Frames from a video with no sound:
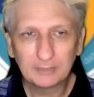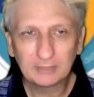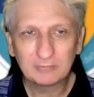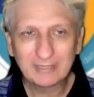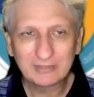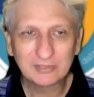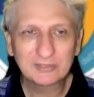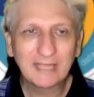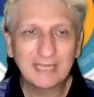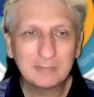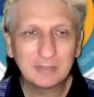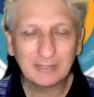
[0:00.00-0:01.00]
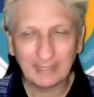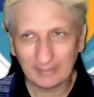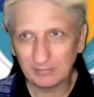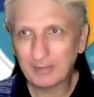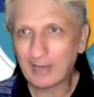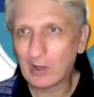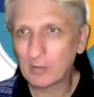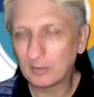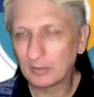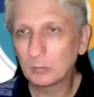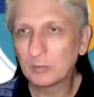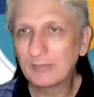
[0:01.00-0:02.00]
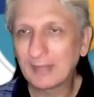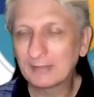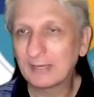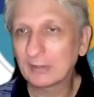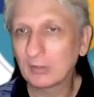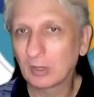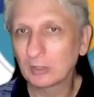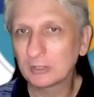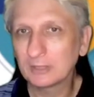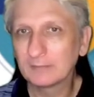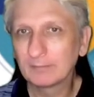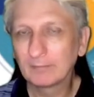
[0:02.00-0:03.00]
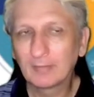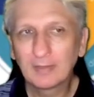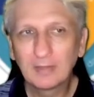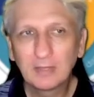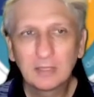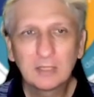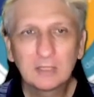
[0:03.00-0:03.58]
um, particularly around sustainment and empowerment with that technology.